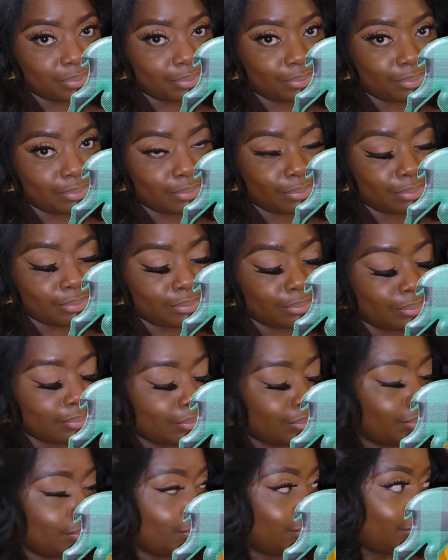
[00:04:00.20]

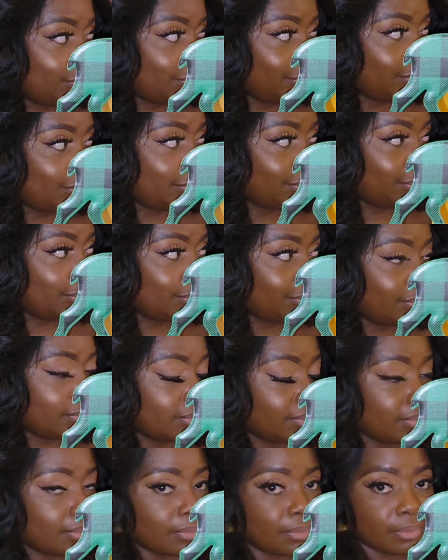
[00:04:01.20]

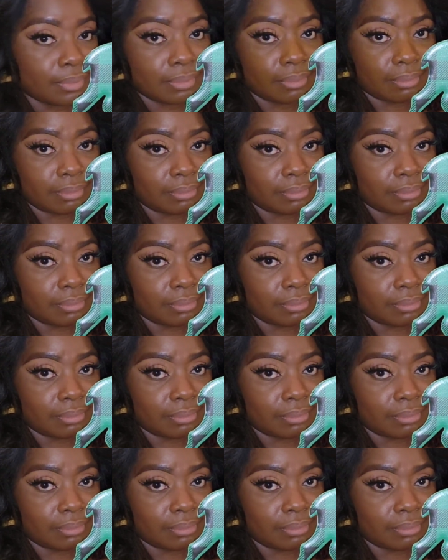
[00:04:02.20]
Nothing is said.